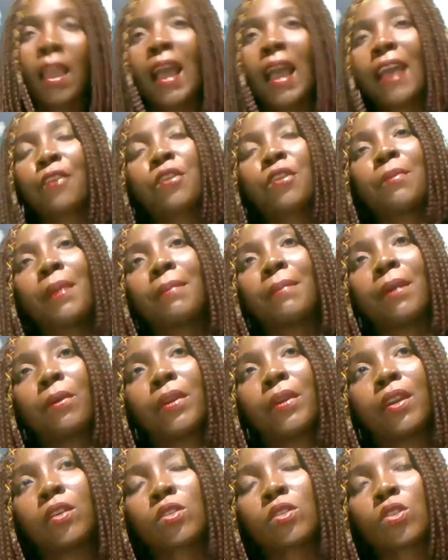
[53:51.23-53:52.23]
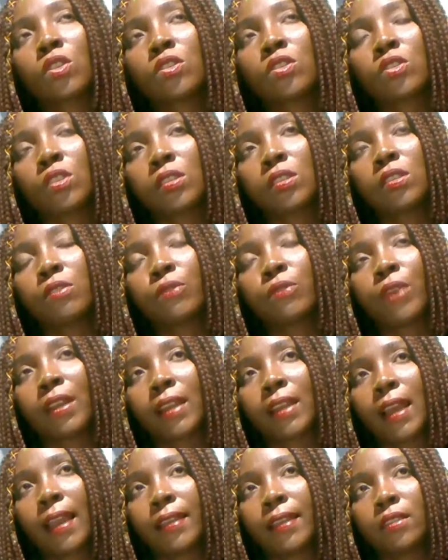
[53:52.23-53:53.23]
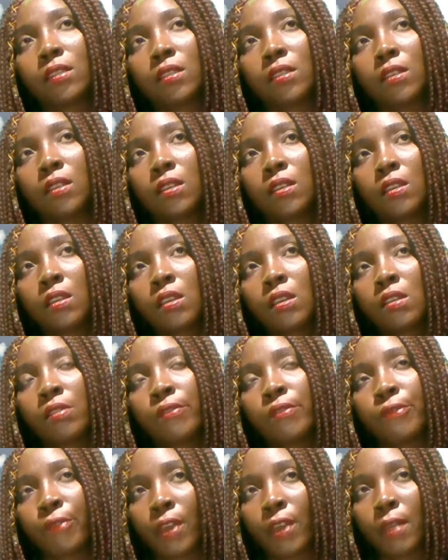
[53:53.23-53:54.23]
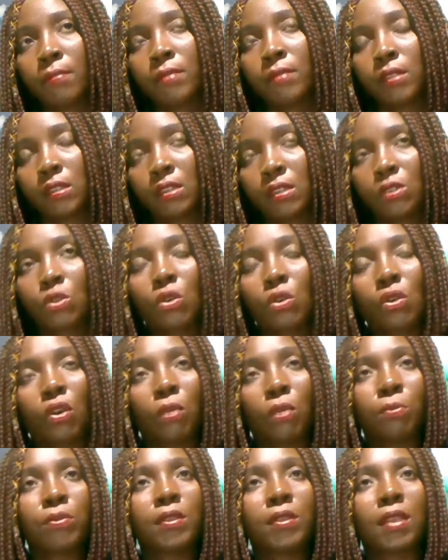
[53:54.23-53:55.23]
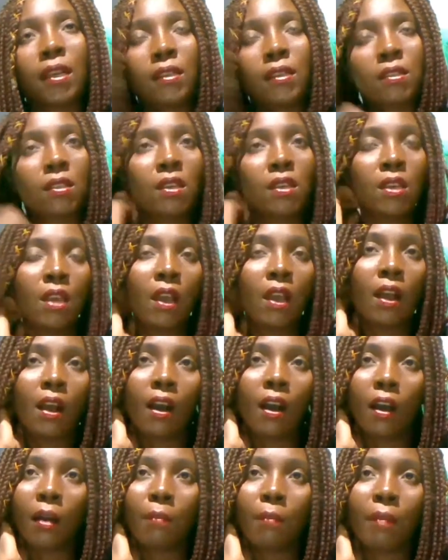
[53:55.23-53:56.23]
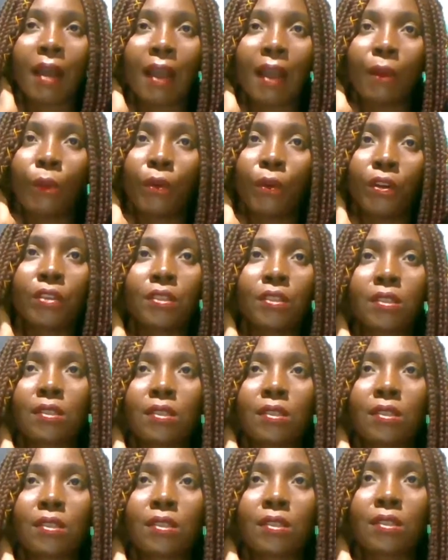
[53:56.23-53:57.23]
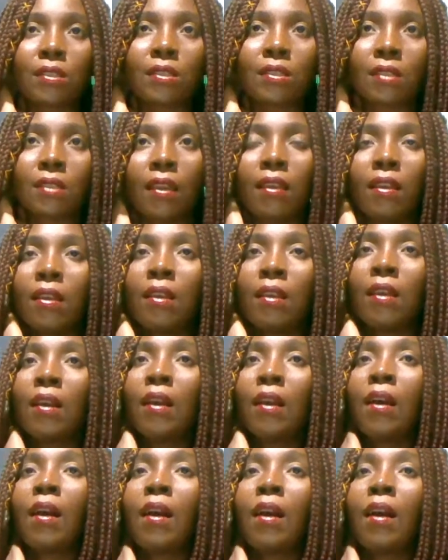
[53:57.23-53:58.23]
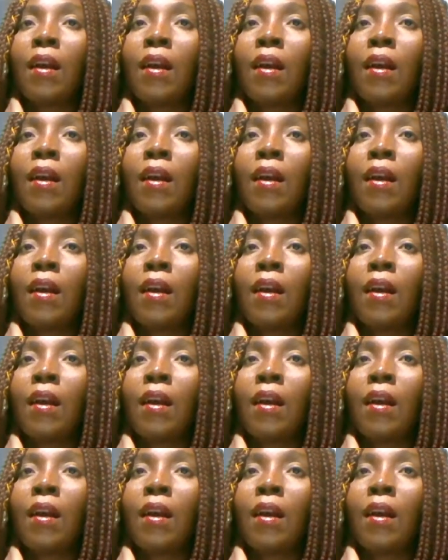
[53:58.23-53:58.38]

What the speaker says: I can remember when I was consulting for an IT firm, Cisco Computers. I was a